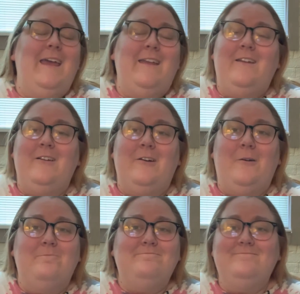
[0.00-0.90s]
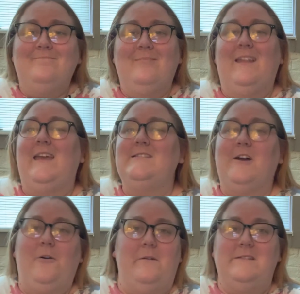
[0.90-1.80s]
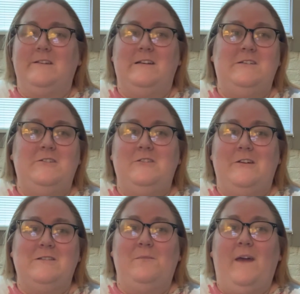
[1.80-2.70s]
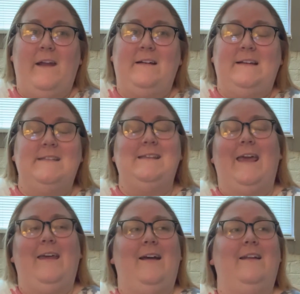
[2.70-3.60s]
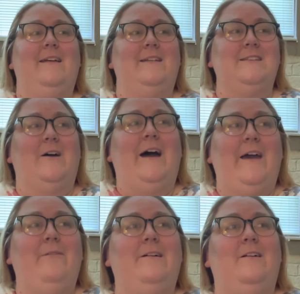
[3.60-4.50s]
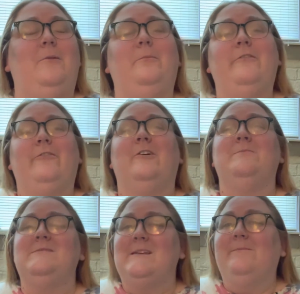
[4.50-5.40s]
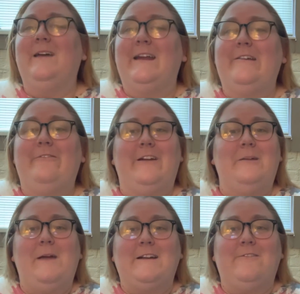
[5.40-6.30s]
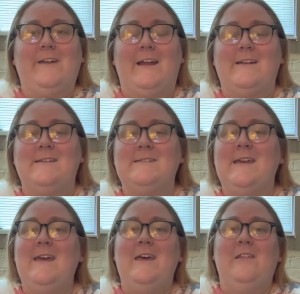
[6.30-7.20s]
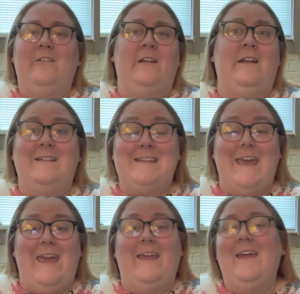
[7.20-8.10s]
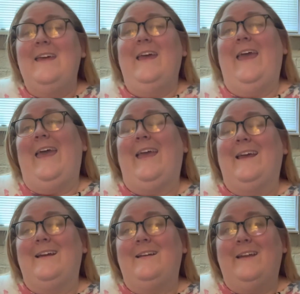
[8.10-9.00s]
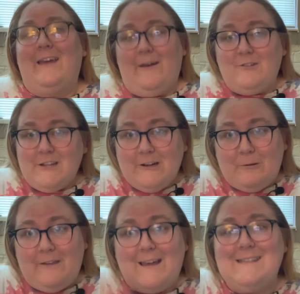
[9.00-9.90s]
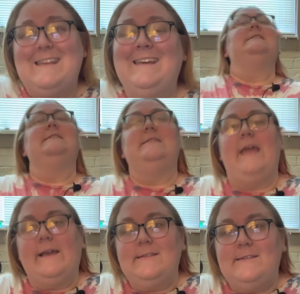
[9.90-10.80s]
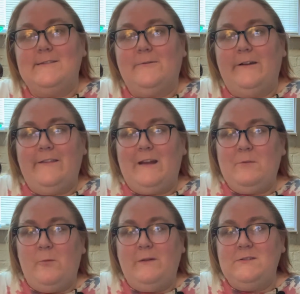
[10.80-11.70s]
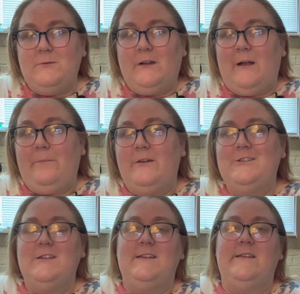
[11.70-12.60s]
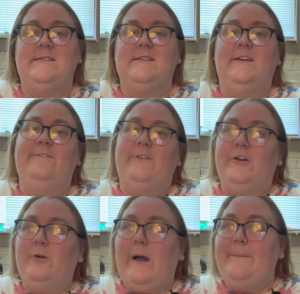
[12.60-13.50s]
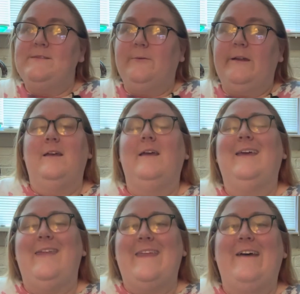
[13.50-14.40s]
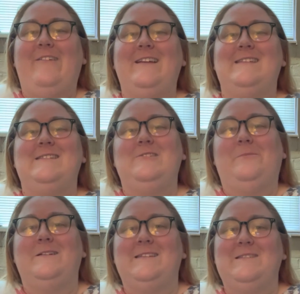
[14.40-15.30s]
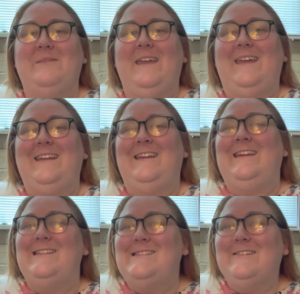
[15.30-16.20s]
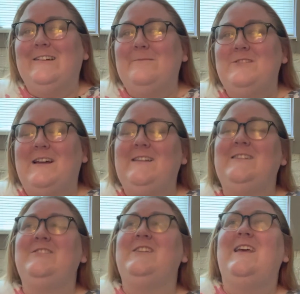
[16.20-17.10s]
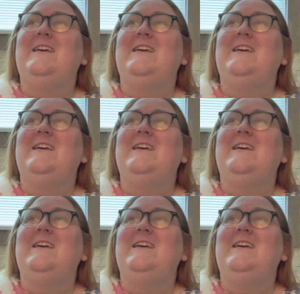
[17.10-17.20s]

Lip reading: You know, it's always good to share some kindness, and so I will perform some kind of random act of kindness in a day, and I will share it with you guys. The next square that I'm hoping to accomplish is the Photo Op Square, and that one is to participate in an Instagram challenge,